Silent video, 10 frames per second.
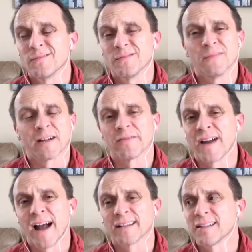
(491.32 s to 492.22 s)
matter of
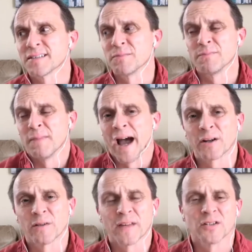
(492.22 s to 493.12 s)
fact, it doesn't
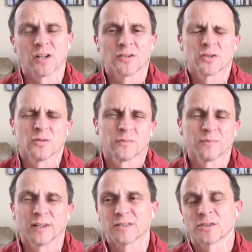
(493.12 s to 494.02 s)
matter if they judge you
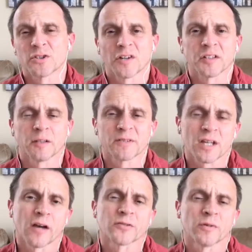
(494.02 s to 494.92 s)
because they're judging
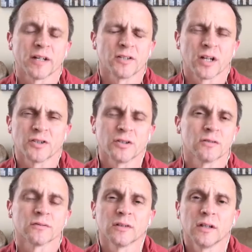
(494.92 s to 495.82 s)
themselves when they judge you.
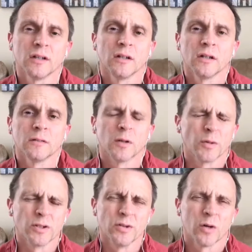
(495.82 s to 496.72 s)
But
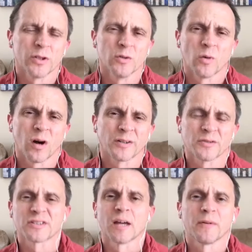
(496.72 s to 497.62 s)
when you know who you are and you
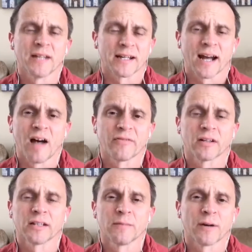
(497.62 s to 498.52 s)
step in that
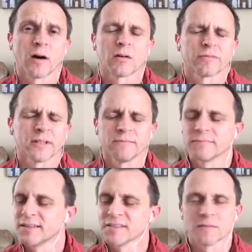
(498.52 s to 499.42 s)
confidently and powerfully,
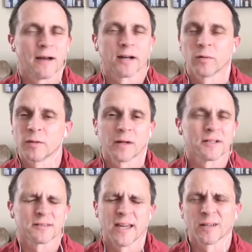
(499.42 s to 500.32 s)
it doesn't matter what
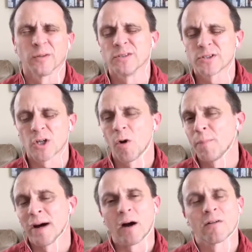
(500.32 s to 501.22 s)
anybody's thinking. When you show
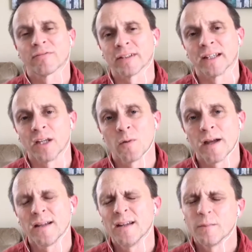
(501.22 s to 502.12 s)
up powerfully
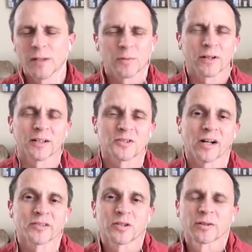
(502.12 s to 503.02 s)
anyway, people are going to
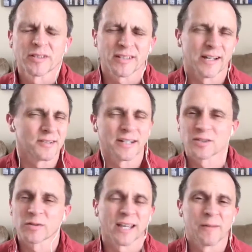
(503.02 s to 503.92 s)
judge and criticize you, and
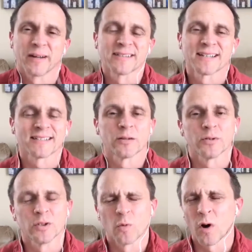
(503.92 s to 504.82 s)
that's okay because that's not who
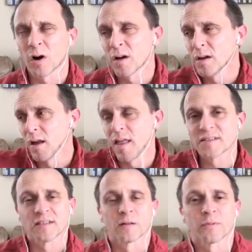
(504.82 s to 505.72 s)
you are.
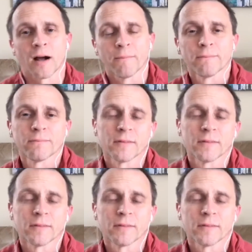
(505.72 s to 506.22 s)
That's their problem.